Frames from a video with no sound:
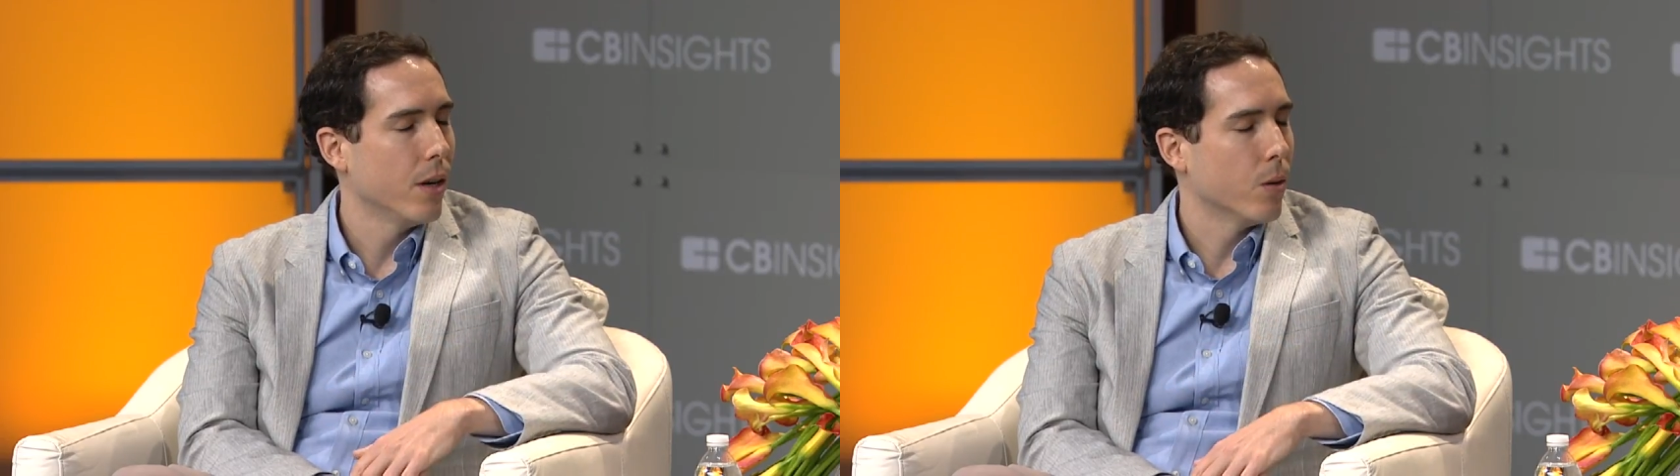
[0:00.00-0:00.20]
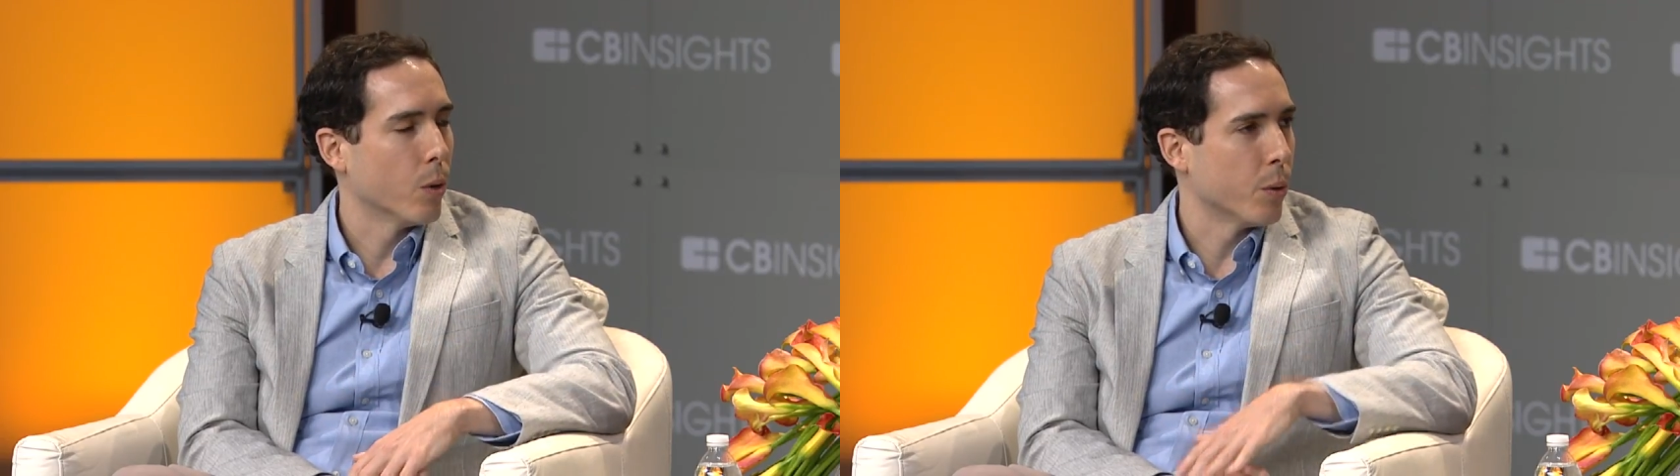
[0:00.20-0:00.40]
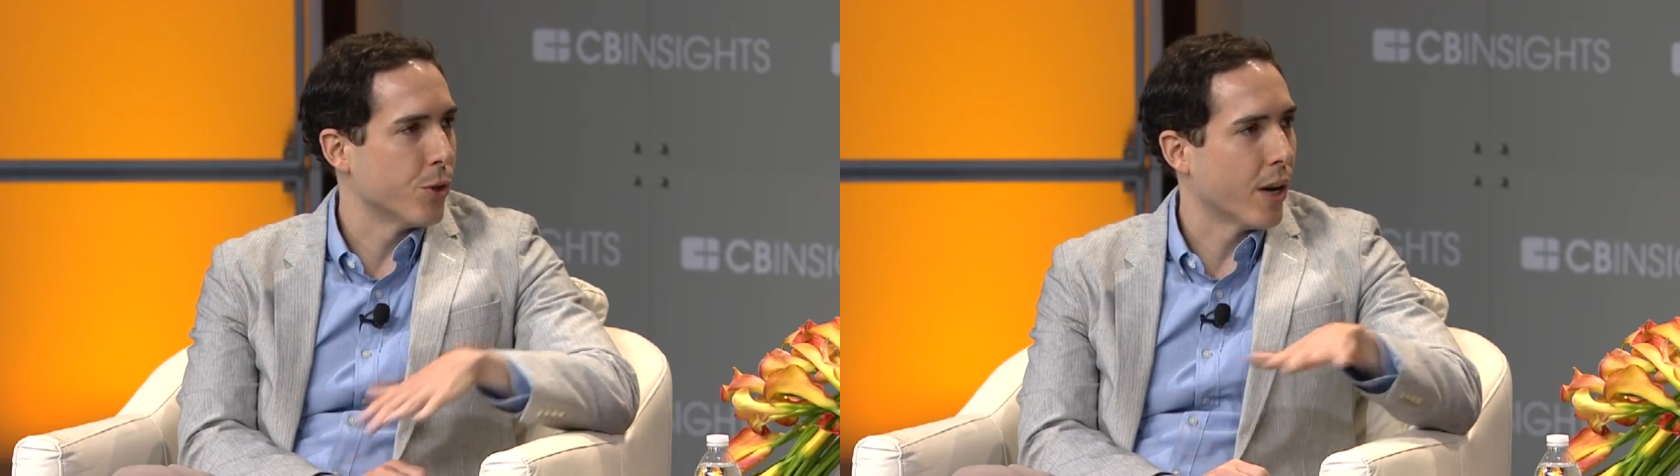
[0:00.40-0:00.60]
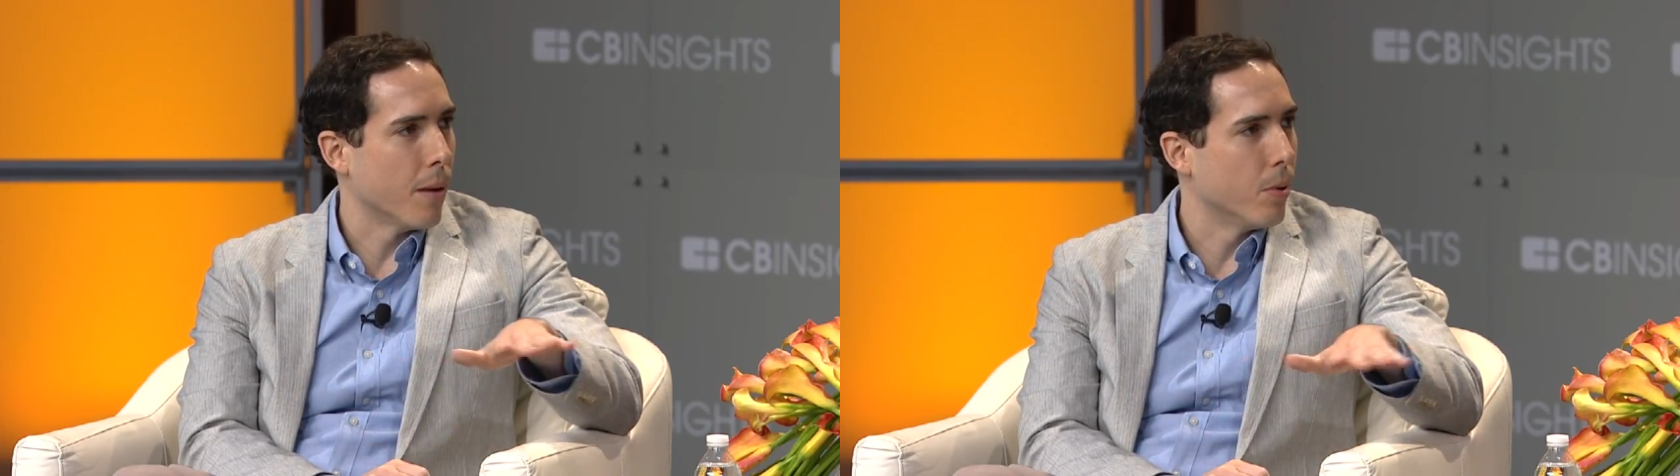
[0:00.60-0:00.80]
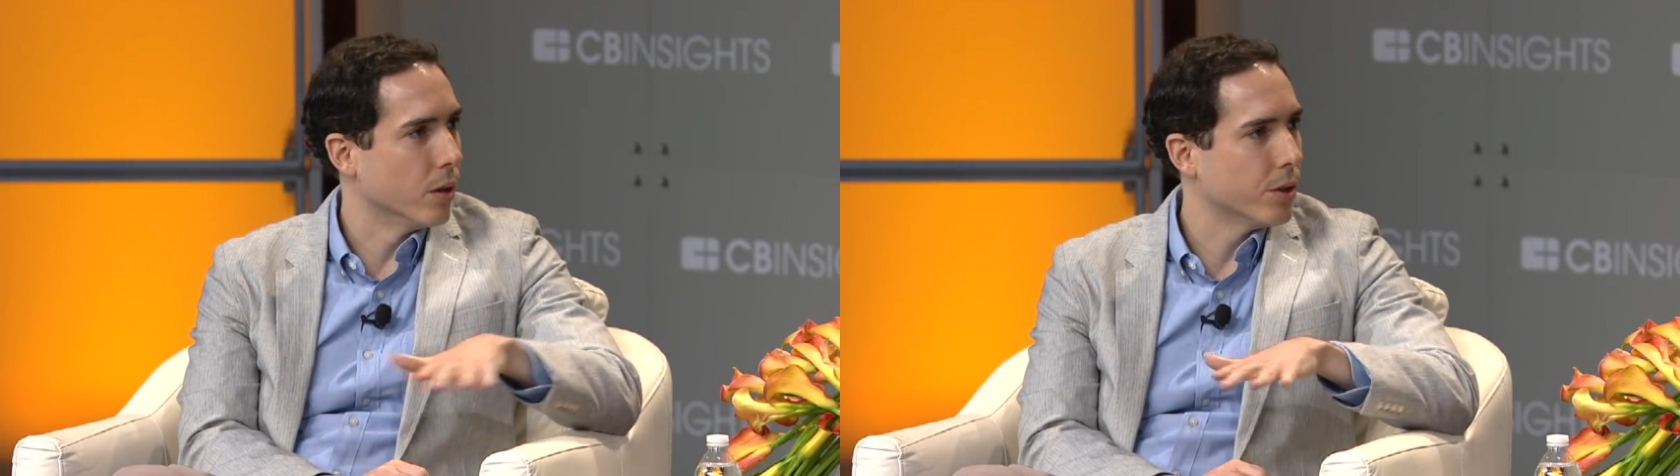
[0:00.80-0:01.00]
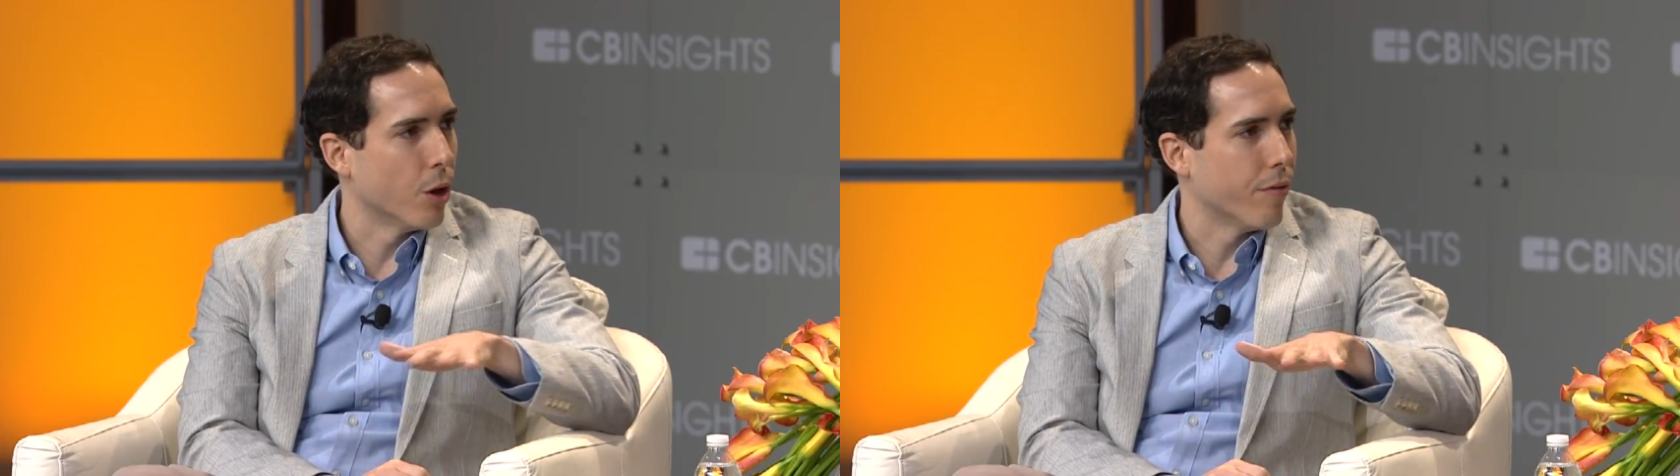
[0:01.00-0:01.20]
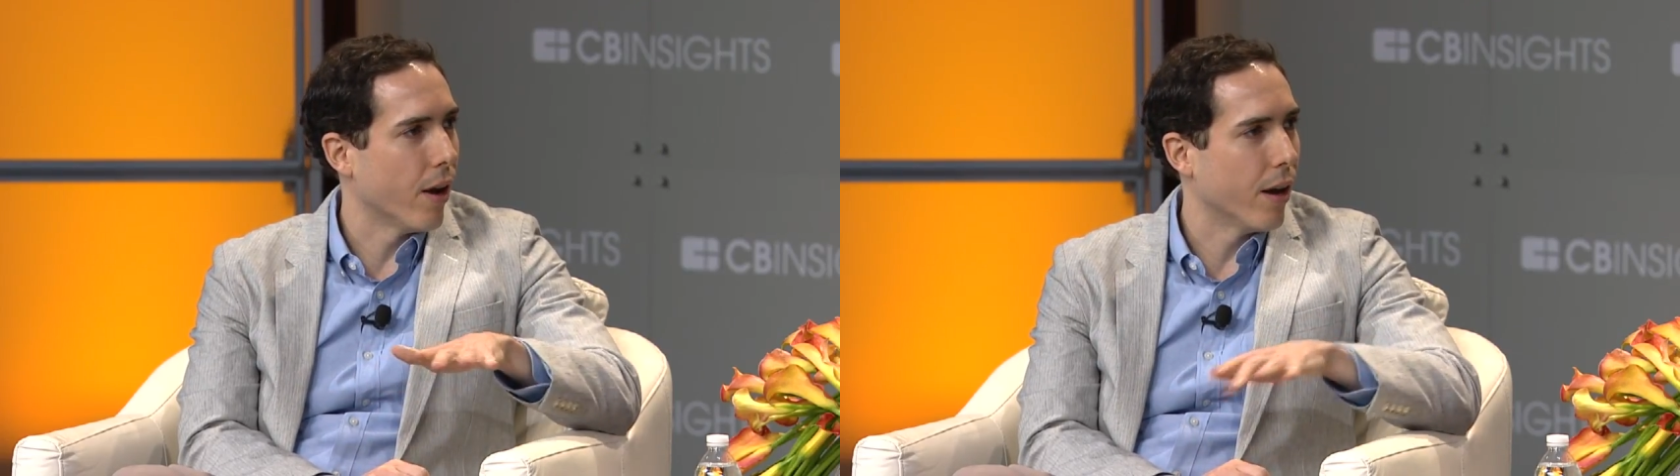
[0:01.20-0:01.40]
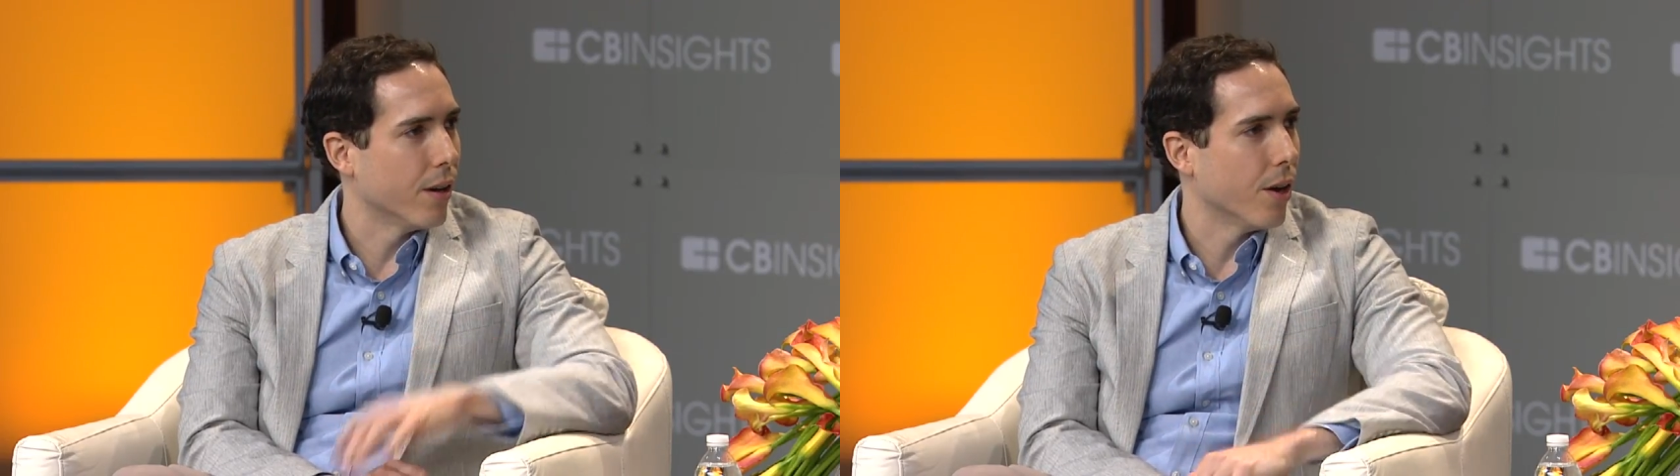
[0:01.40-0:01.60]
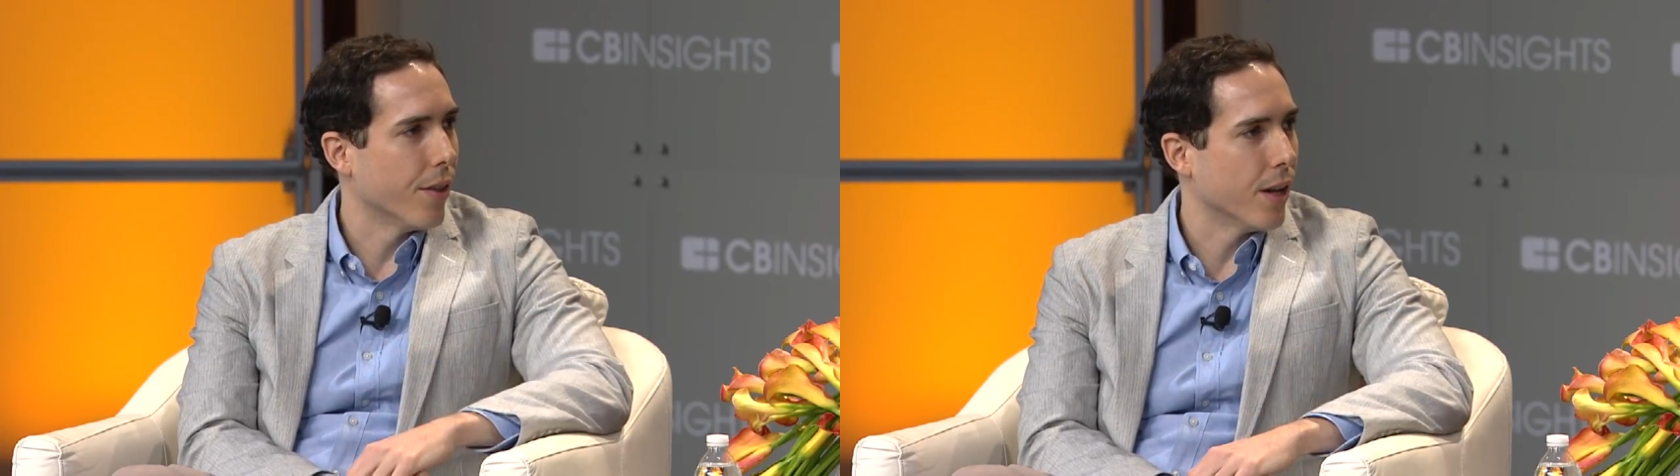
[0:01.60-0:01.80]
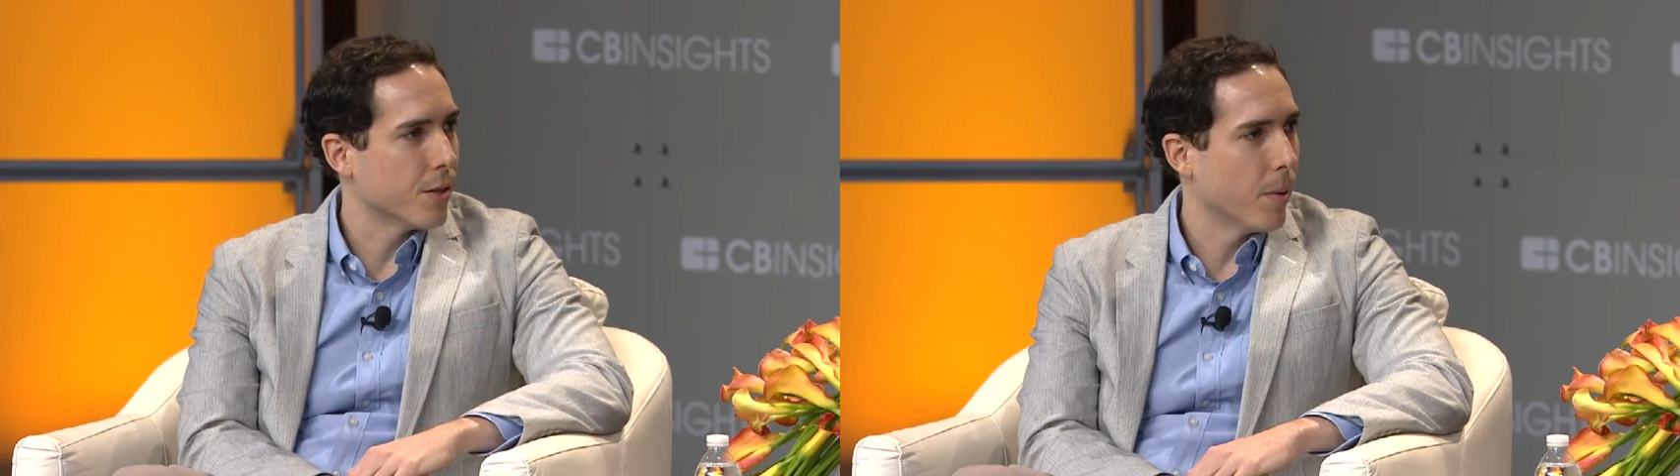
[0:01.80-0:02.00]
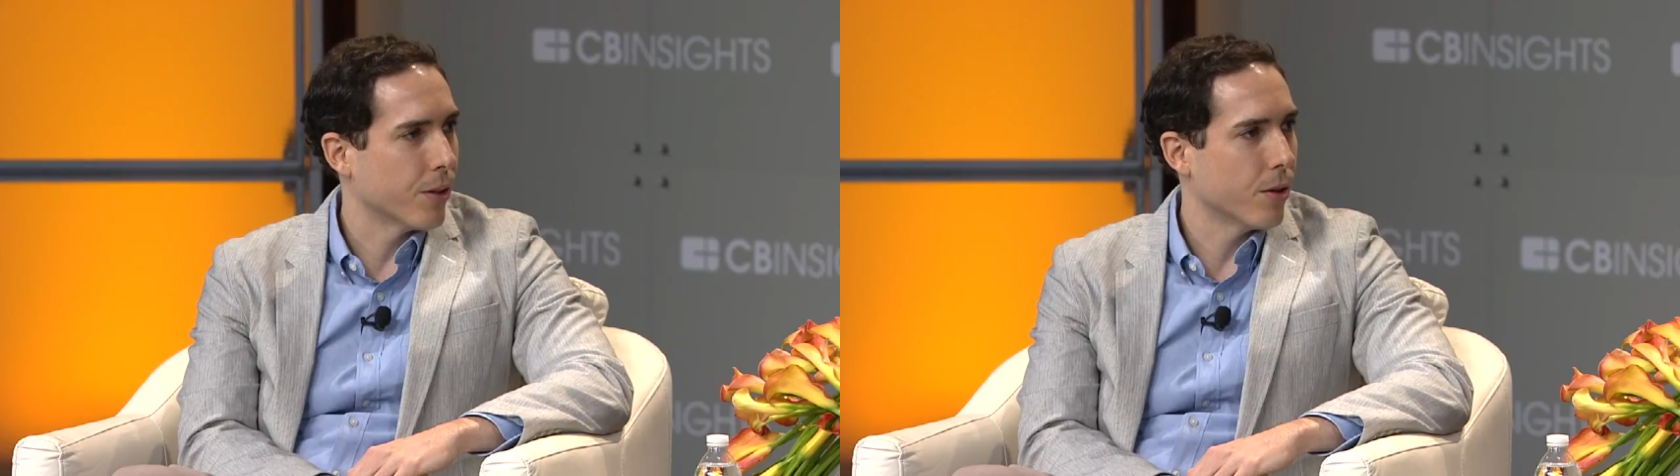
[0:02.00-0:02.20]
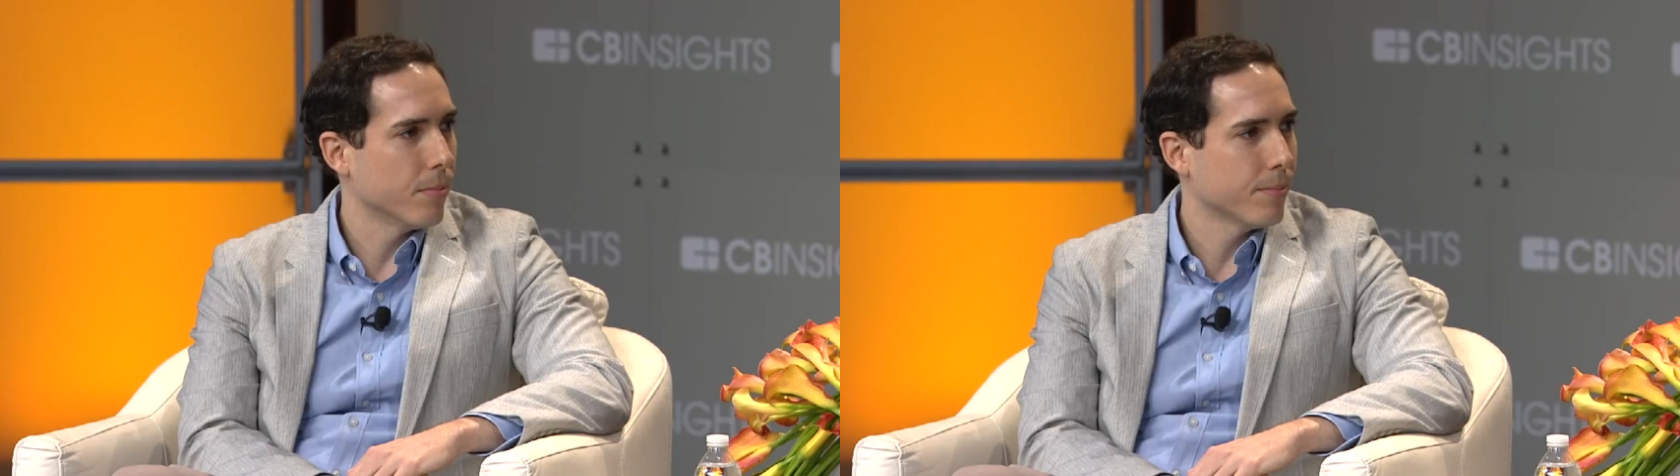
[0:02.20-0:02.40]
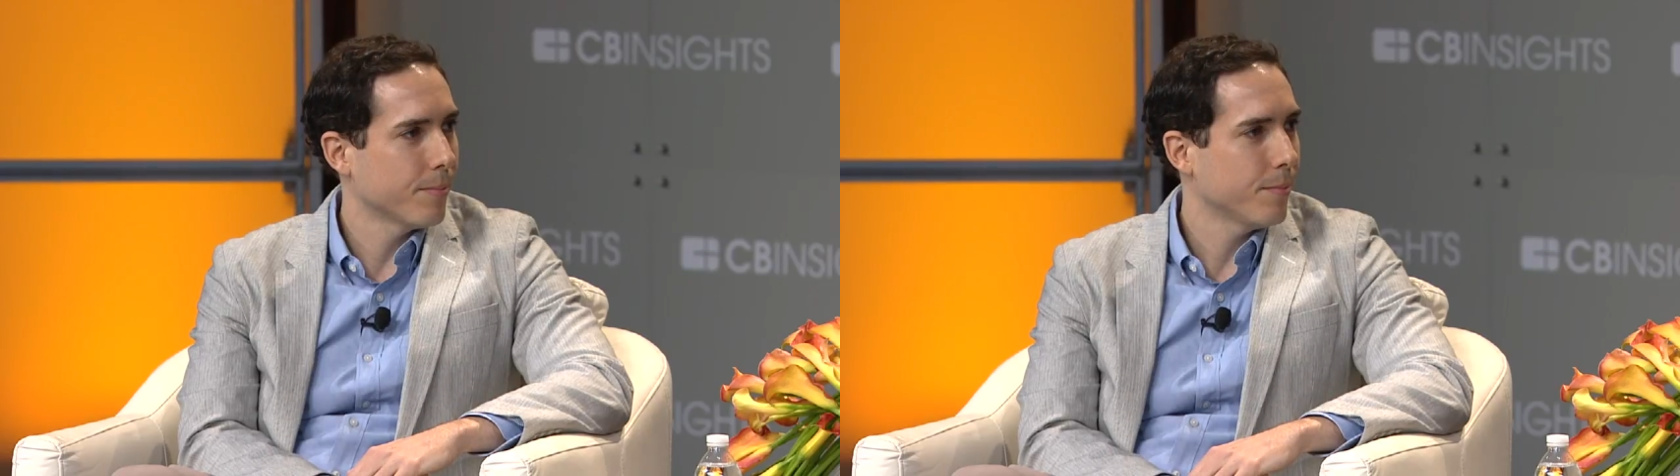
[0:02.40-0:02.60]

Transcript: Where would you kind of put SoFi on that spectrum?